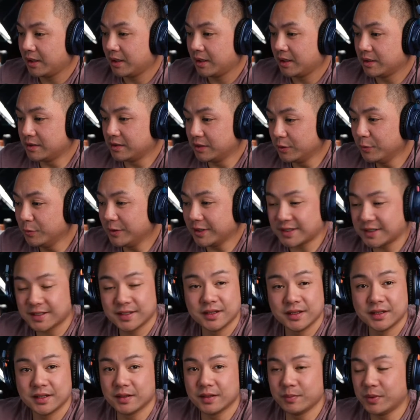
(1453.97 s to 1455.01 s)
do it.
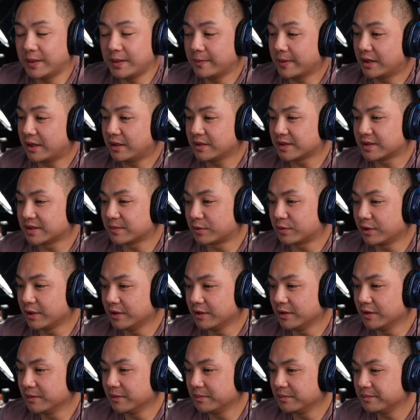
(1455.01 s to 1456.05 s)
The mini malice is pretty
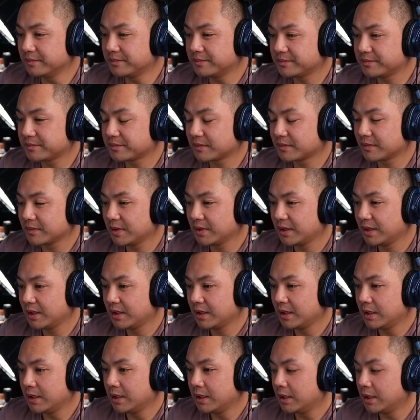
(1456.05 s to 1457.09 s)
dope.
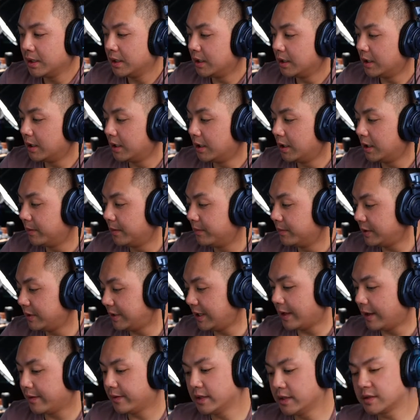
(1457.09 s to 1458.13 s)
Um, but
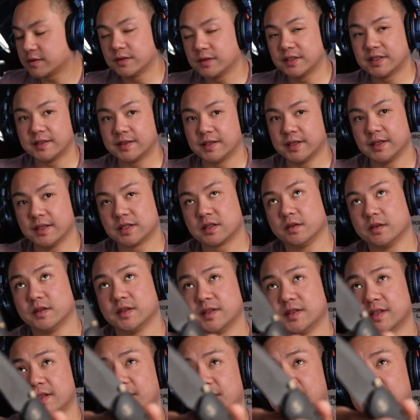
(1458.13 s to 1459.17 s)
yeah, this one's this
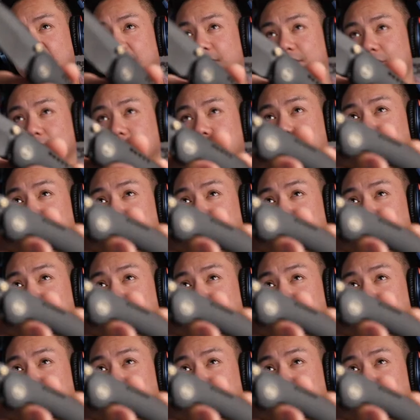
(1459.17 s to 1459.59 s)
one's definitely my